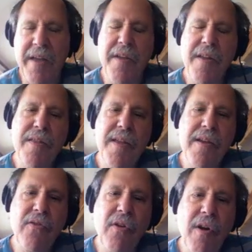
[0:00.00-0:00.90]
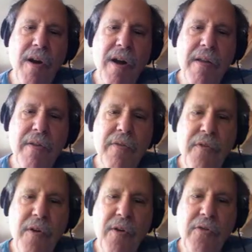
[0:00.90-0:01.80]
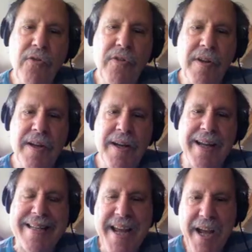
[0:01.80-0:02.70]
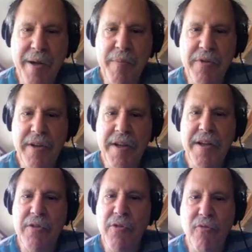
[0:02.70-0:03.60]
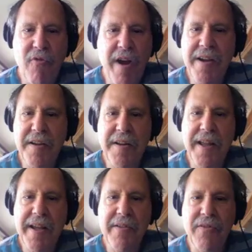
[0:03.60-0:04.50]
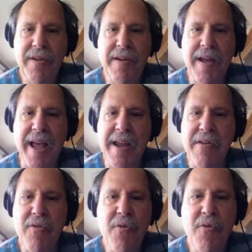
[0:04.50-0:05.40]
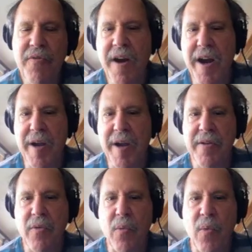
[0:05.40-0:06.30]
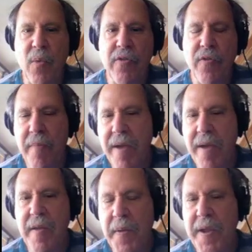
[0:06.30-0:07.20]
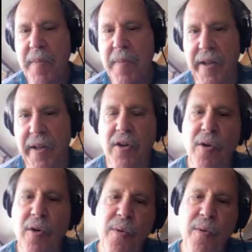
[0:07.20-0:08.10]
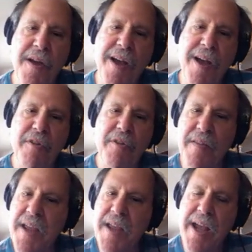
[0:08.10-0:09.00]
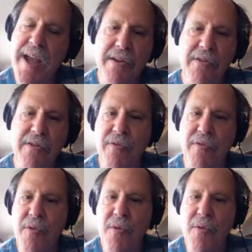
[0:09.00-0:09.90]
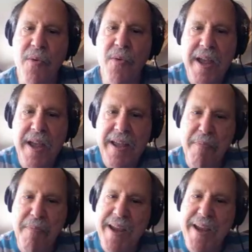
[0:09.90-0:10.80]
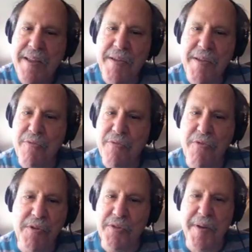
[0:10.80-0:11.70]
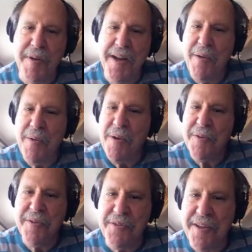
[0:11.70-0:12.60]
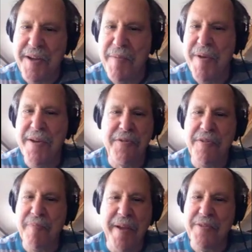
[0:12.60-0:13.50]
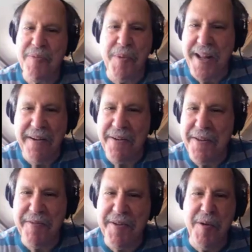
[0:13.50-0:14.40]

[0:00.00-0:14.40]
think these are the first attempt to regulate a new environment, which for many people, and you have to look at the age of who is making these rules. I mean, how old is the commissioner of baseball? I don't even know.